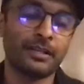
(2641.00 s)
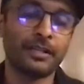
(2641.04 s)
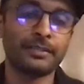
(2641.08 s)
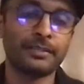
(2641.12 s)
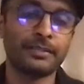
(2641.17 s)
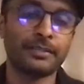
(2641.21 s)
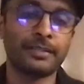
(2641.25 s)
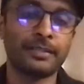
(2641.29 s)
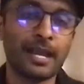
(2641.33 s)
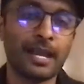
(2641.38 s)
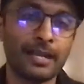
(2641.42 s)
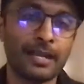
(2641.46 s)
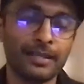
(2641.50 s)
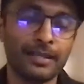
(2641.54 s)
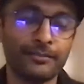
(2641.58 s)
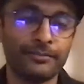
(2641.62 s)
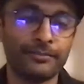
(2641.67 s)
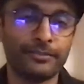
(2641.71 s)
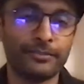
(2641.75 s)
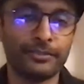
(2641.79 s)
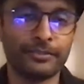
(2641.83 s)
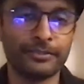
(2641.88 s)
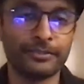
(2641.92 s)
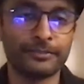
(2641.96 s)
a
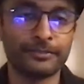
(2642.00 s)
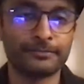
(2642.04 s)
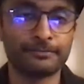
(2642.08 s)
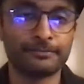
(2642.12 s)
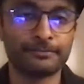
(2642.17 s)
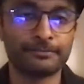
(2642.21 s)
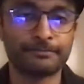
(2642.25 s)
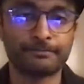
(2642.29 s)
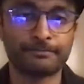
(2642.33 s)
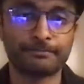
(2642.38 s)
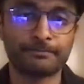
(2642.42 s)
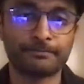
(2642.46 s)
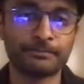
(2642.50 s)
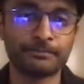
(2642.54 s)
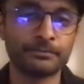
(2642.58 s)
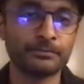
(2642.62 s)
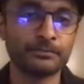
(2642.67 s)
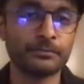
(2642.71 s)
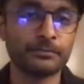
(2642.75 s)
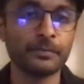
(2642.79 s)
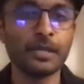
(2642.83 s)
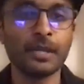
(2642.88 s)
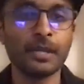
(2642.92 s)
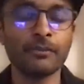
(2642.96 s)
live
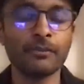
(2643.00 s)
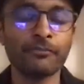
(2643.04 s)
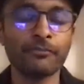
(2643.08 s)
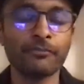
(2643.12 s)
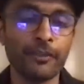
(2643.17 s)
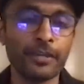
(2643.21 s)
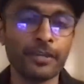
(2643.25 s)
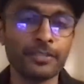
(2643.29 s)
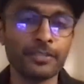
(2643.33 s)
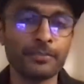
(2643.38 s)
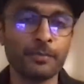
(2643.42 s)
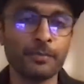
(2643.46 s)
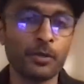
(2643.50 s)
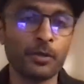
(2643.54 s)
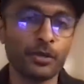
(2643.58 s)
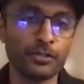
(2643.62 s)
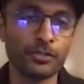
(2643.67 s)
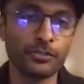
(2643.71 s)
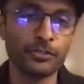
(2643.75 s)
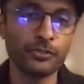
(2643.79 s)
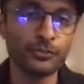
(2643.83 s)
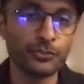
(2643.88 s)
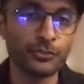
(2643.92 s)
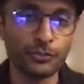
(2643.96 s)
facebook or
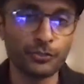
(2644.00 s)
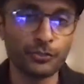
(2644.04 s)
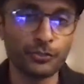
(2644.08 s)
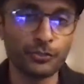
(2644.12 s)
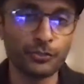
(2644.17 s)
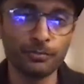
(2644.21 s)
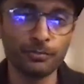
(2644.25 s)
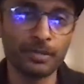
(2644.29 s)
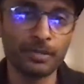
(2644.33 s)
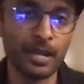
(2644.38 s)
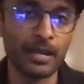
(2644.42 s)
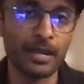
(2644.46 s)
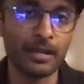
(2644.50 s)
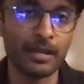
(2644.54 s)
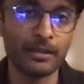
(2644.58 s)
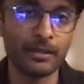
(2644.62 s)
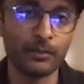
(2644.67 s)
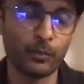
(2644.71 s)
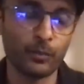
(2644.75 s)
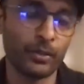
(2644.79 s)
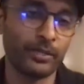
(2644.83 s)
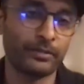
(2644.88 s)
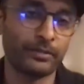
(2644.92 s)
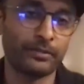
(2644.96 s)
youtube live
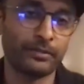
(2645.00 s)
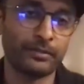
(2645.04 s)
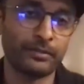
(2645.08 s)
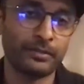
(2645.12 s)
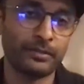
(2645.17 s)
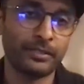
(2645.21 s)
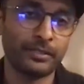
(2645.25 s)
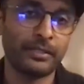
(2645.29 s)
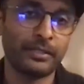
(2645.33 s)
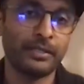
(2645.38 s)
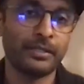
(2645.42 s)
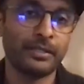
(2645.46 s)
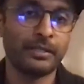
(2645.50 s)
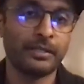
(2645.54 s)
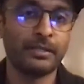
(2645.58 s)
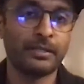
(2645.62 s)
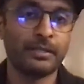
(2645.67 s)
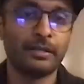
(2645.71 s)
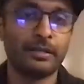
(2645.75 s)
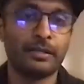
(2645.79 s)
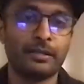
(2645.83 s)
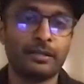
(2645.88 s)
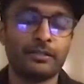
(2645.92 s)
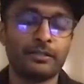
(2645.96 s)
with
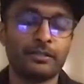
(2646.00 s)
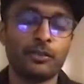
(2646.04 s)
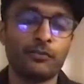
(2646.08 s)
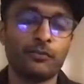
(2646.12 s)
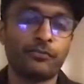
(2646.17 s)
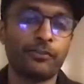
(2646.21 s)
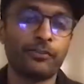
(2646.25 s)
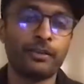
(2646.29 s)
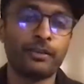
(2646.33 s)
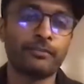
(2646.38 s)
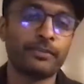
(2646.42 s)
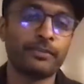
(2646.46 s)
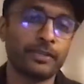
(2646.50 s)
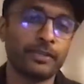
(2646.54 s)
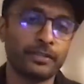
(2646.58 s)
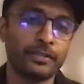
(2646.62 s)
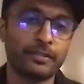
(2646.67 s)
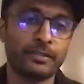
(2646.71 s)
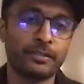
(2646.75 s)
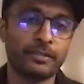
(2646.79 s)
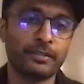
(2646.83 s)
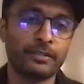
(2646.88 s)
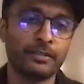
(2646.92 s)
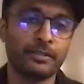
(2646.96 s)
your
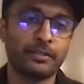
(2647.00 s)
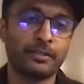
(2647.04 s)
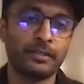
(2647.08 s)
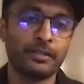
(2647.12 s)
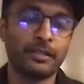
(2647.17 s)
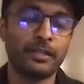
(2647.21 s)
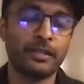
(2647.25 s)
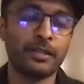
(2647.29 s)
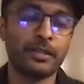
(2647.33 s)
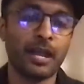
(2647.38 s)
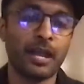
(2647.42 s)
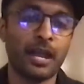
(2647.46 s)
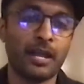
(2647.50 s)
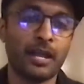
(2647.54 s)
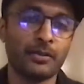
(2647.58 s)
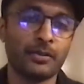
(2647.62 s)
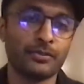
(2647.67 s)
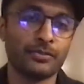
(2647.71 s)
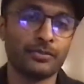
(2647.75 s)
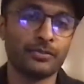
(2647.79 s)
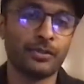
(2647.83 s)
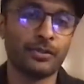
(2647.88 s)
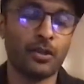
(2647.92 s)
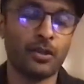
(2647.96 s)
favorite
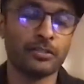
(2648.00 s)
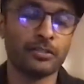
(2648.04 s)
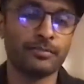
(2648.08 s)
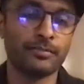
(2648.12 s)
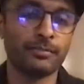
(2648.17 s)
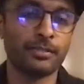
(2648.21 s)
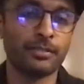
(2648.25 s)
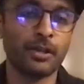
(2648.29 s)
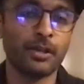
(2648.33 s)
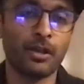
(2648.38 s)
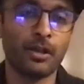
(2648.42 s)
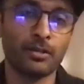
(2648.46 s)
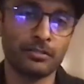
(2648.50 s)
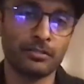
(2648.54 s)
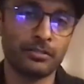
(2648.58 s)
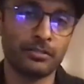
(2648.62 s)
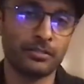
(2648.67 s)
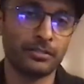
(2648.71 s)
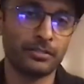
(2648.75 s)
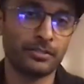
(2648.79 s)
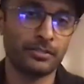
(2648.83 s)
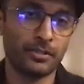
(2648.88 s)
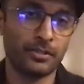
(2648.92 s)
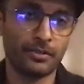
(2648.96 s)
in-house
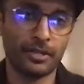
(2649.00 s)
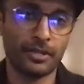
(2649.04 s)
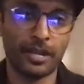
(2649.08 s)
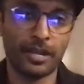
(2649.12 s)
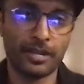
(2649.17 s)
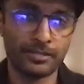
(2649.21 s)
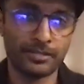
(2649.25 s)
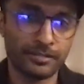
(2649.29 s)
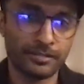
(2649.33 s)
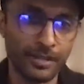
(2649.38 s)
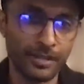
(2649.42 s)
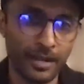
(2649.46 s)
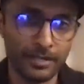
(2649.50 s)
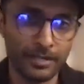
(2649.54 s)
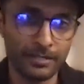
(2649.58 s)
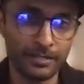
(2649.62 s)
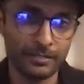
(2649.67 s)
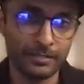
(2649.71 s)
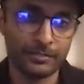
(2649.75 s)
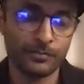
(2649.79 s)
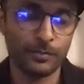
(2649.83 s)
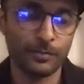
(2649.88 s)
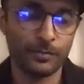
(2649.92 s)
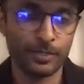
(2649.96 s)
cosmetologist or a
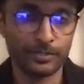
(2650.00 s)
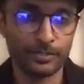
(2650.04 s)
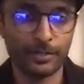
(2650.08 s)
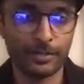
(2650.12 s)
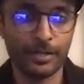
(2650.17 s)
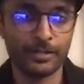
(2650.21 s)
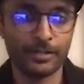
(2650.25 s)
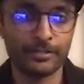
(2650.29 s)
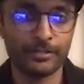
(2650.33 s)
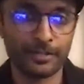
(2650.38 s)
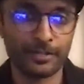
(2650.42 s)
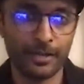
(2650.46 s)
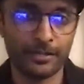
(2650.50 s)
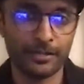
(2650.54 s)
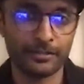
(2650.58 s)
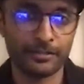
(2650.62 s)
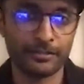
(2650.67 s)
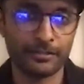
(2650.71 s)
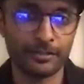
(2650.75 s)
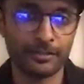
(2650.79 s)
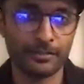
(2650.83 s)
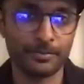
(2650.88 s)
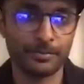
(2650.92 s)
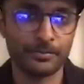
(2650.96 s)
hairstylist with hair care
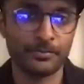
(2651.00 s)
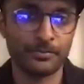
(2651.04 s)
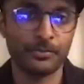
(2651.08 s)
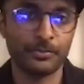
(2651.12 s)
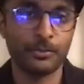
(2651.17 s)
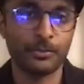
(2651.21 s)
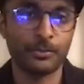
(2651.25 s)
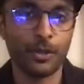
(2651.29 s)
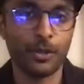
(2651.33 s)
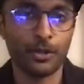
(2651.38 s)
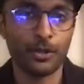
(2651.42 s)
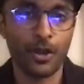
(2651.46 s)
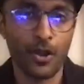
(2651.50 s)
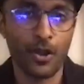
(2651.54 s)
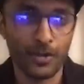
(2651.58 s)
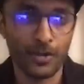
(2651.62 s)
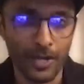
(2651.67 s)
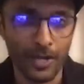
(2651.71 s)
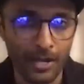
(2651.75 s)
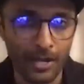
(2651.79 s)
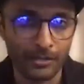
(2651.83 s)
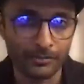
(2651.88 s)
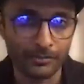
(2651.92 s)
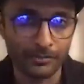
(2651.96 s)
tips log on
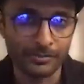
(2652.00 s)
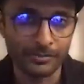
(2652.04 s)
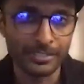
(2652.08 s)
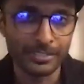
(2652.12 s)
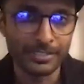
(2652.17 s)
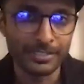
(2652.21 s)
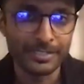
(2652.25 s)
now